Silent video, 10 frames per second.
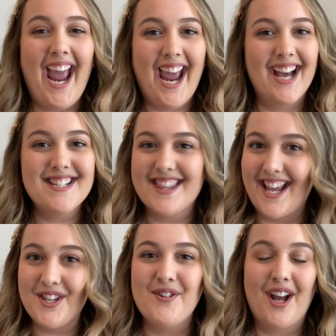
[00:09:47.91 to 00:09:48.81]
And
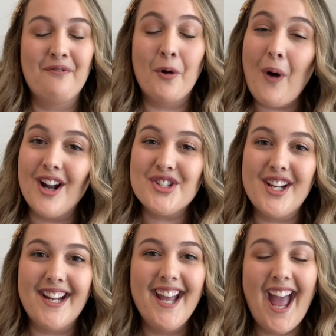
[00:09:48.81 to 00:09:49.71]
thank you again for
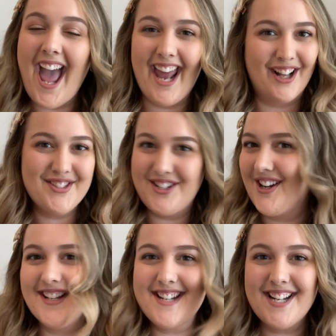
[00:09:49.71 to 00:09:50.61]
watching, and I'll see you
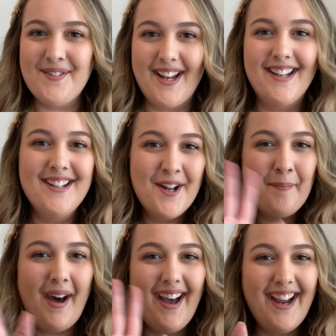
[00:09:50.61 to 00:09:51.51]
guys next week.
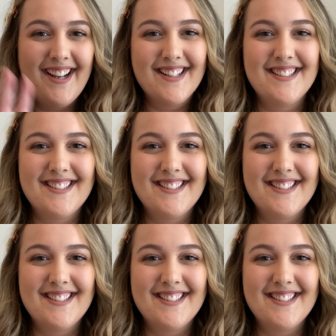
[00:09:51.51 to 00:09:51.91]
Bye.